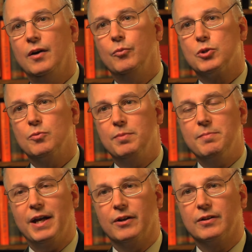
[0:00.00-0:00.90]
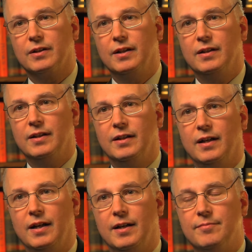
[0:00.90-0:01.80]
which would be better.
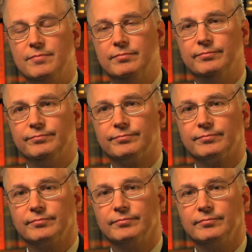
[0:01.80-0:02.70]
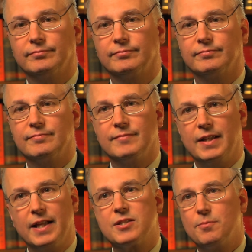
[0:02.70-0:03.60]
And
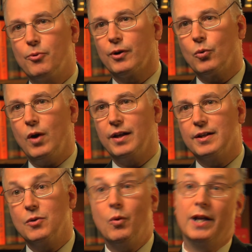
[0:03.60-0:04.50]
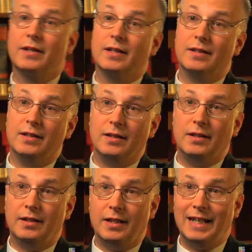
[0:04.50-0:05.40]
that's an important quality you want
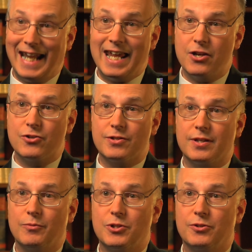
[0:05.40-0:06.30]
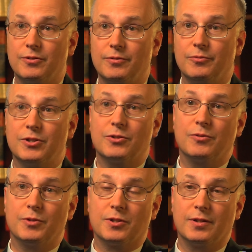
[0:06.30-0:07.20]
in any agency which
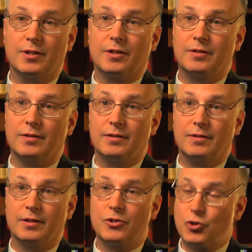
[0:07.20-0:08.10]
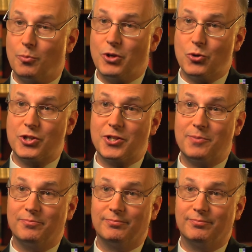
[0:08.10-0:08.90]
the consumer uses.